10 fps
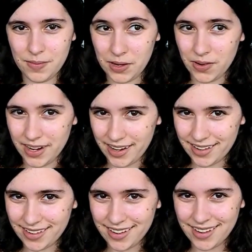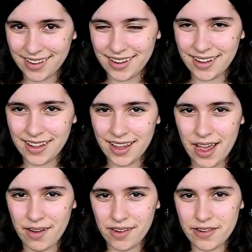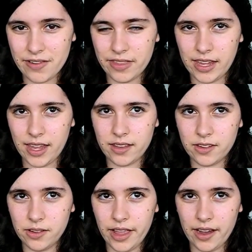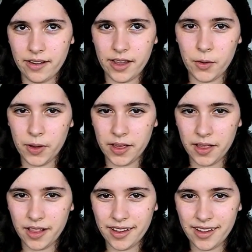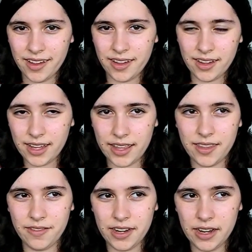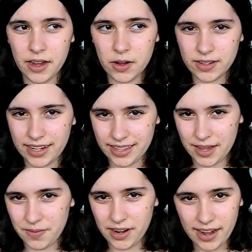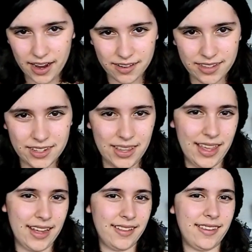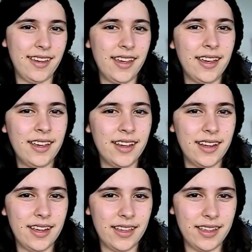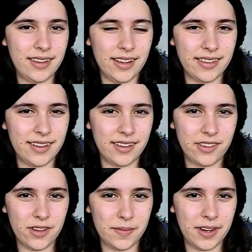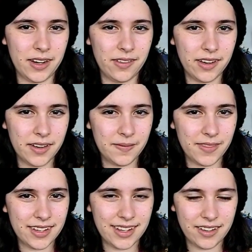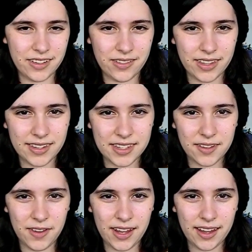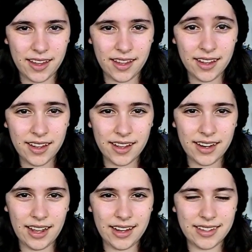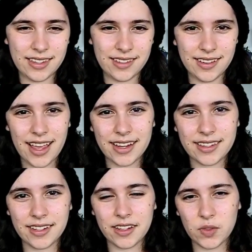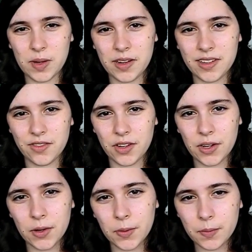be quiet. However, if they get too loud, I will cut the video, take that part out so that it doesn't disrupt anyone, because I just want this to be a nice, relaxing experience for you.